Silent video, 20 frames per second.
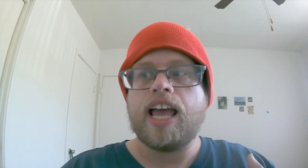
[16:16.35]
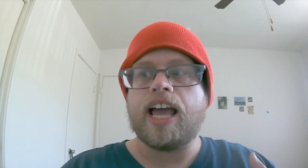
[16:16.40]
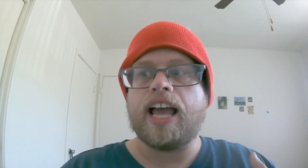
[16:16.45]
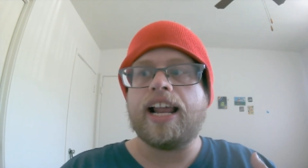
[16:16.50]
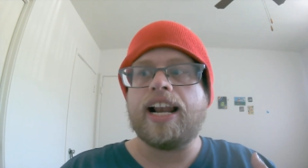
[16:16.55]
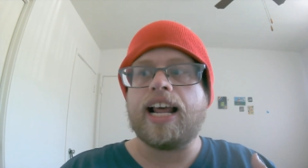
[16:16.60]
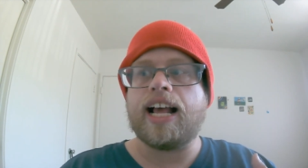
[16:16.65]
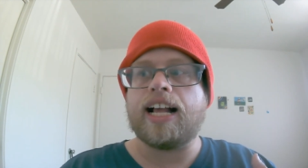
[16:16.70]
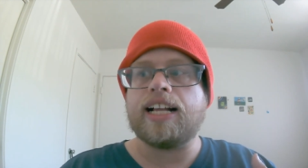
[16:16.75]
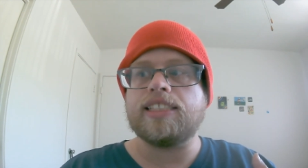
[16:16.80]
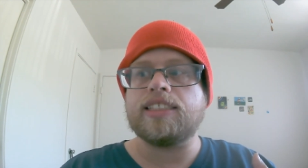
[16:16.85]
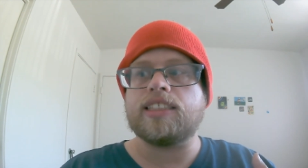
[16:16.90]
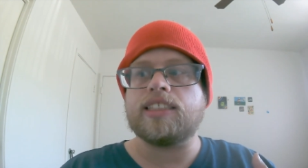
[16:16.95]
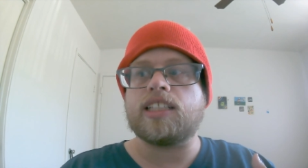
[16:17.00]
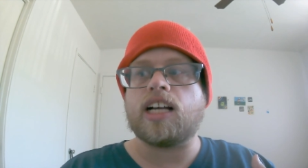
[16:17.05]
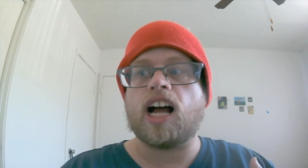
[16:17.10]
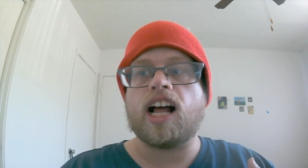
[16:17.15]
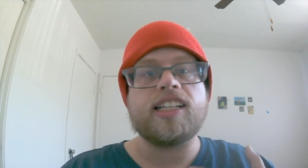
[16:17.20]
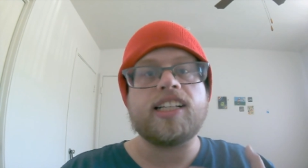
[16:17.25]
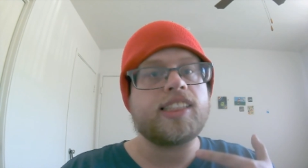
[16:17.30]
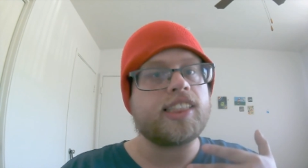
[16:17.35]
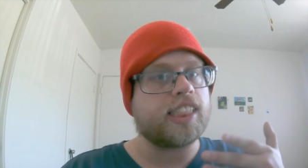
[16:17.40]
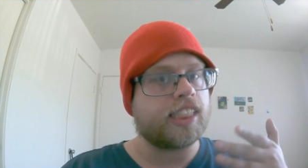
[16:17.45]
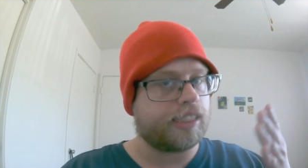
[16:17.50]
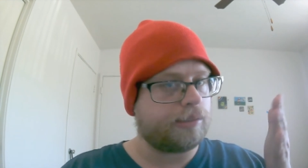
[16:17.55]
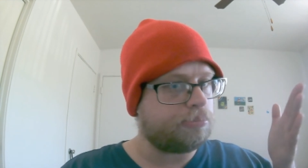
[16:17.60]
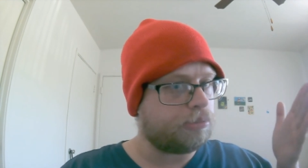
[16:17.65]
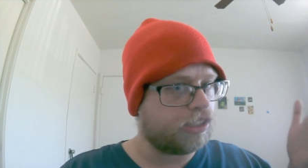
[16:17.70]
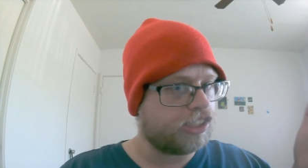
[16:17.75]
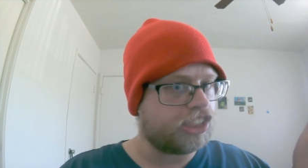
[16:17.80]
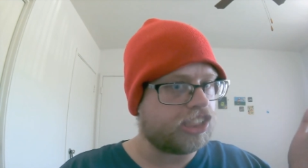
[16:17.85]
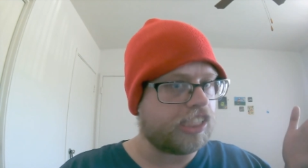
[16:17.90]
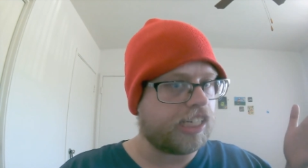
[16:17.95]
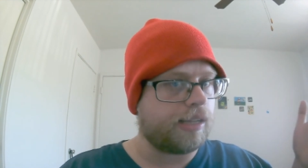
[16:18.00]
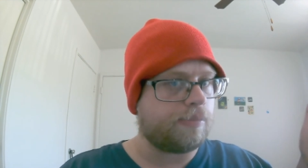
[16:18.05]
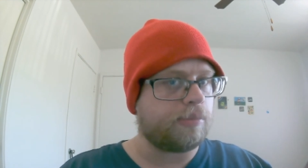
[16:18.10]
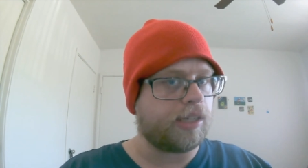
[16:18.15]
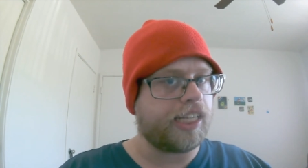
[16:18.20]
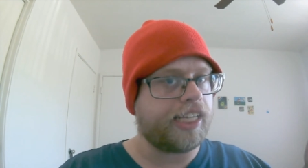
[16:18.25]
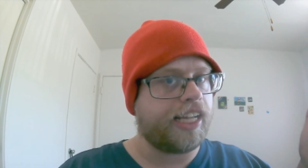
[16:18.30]
and has constantly pushed
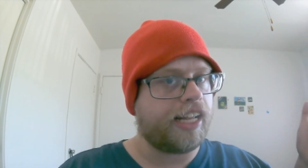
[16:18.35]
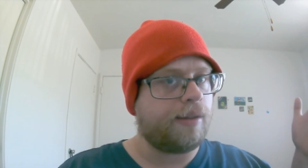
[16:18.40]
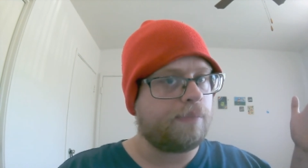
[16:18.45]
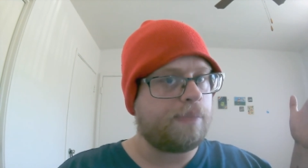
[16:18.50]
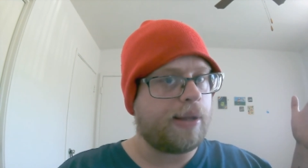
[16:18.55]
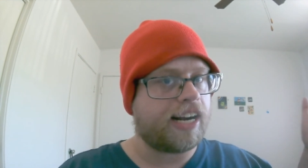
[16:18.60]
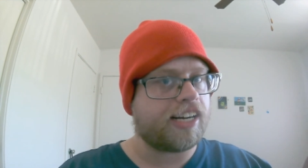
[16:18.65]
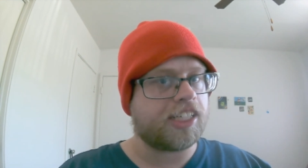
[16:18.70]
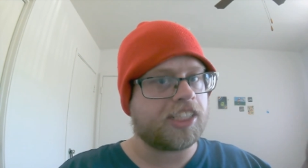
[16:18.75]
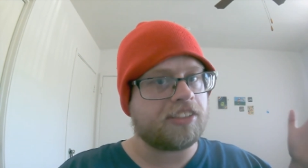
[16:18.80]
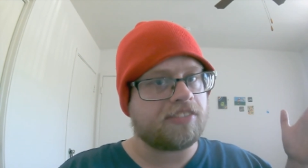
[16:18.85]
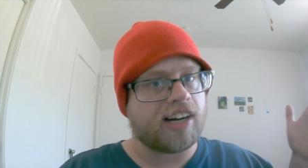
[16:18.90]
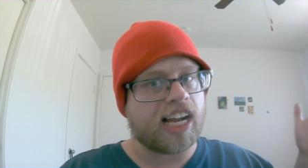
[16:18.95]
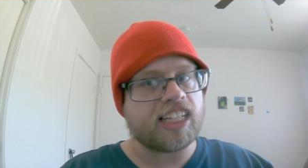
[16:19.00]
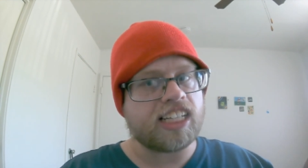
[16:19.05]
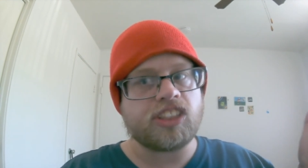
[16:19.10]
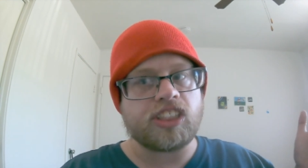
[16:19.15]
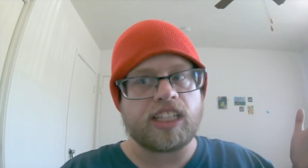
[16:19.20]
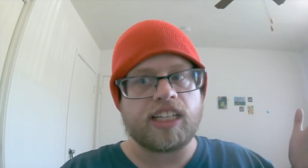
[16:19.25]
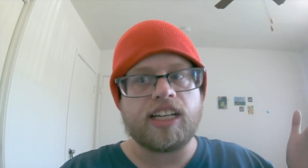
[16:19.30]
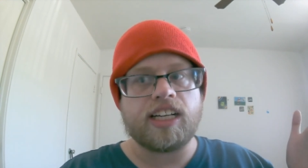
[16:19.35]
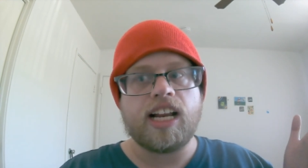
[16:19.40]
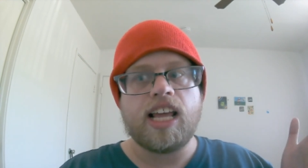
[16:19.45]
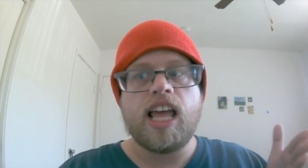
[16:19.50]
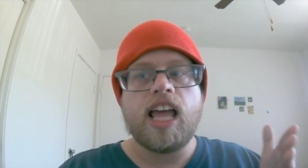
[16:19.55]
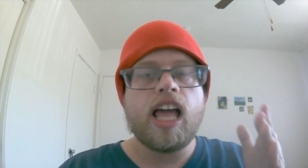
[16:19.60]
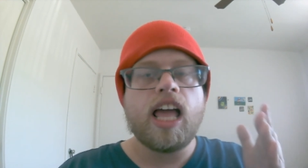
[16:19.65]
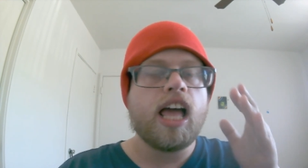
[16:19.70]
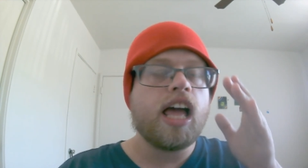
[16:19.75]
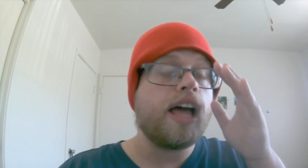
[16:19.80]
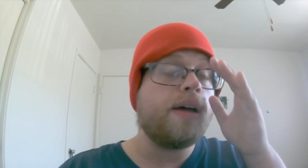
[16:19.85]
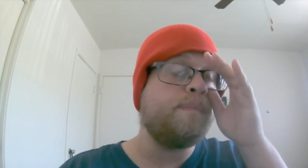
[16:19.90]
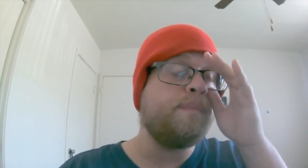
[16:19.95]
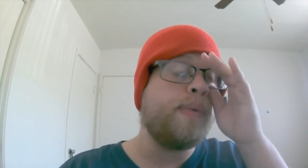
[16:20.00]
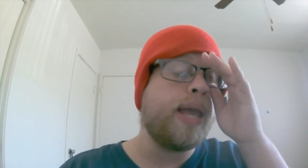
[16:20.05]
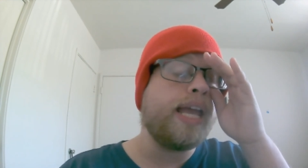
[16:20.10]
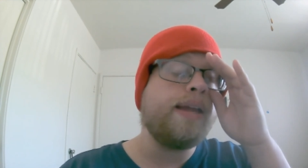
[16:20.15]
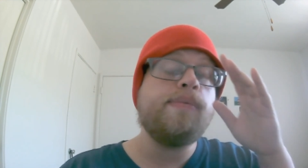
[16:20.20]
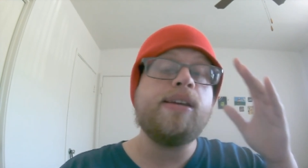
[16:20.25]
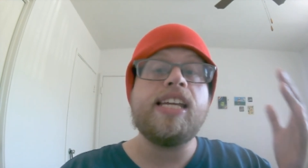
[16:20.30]
Emily in a better direction.
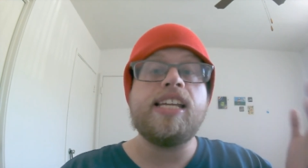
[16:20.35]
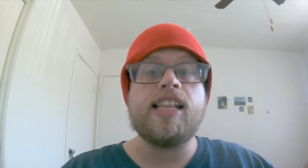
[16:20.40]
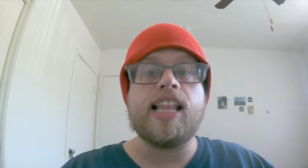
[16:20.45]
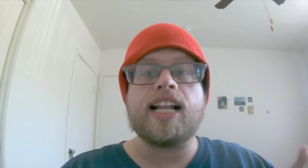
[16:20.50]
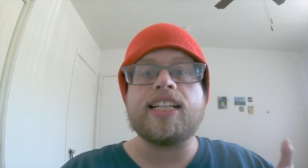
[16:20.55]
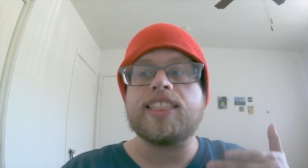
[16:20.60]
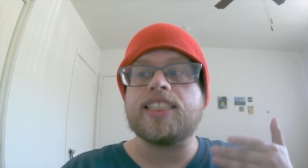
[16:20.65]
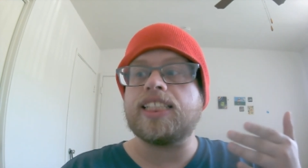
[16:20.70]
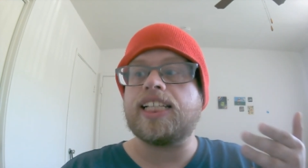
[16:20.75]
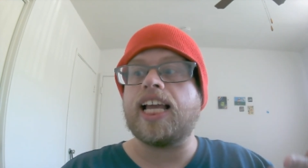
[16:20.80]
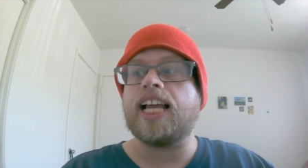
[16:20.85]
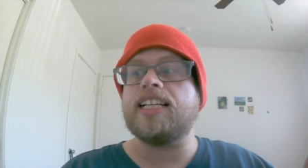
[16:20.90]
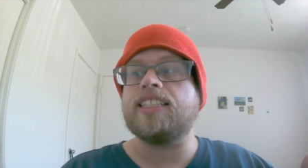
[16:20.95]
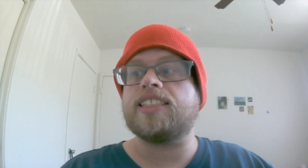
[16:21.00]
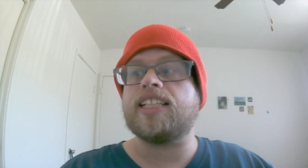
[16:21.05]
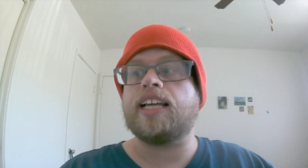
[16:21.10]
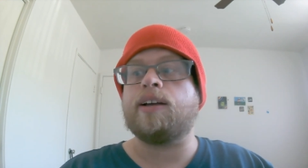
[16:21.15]
Maybe that's the case.